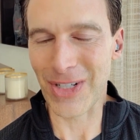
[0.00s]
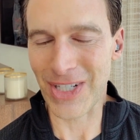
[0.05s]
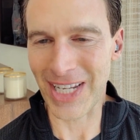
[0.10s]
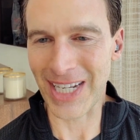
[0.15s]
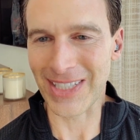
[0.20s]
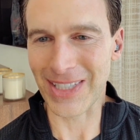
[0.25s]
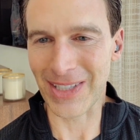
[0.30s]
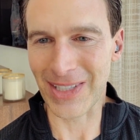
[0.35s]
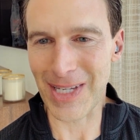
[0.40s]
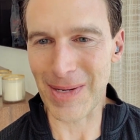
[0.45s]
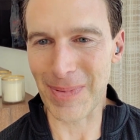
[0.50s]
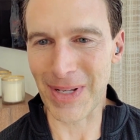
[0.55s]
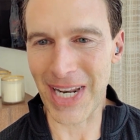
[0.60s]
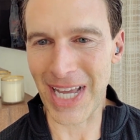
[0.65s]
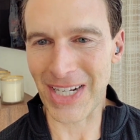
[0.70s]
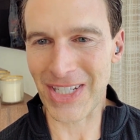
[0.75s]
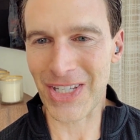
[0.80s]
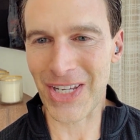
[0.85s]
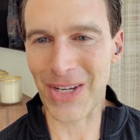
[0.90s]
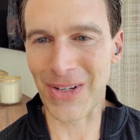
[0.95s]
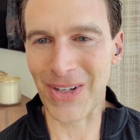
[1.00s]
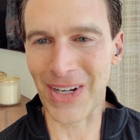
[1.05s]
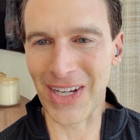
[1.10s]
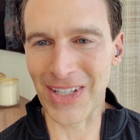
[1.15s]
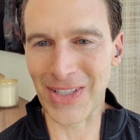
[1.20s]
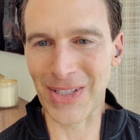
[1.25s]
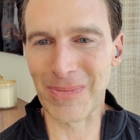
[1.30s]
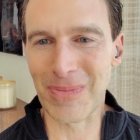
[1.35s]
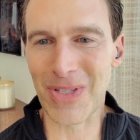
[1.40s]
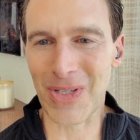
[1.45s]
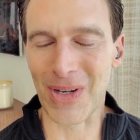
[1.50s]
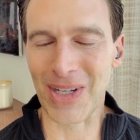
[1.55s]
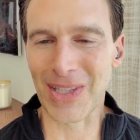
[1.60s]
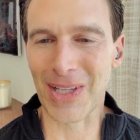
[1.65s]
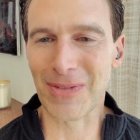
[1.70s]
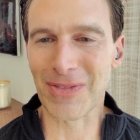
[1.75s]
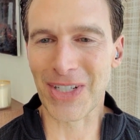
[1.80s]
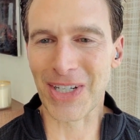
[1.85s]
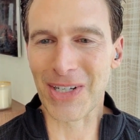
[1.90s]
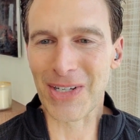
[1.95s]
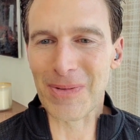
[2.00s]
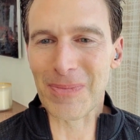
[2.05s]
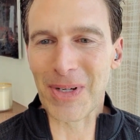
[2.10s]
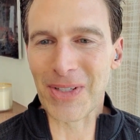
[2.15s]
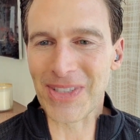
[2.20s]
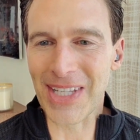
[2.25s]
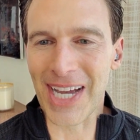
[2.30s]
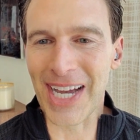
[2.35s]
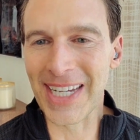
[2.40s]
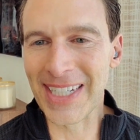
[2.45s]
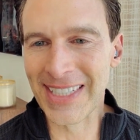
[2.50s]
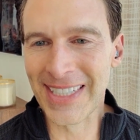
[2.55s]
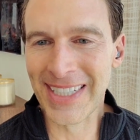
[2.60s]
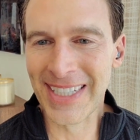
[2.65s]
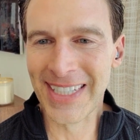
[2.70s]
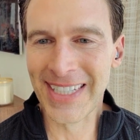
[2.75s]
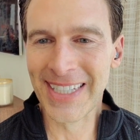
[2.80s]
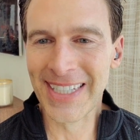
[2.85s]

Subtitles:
take the leap and execute on them. So I'd love to hear about that.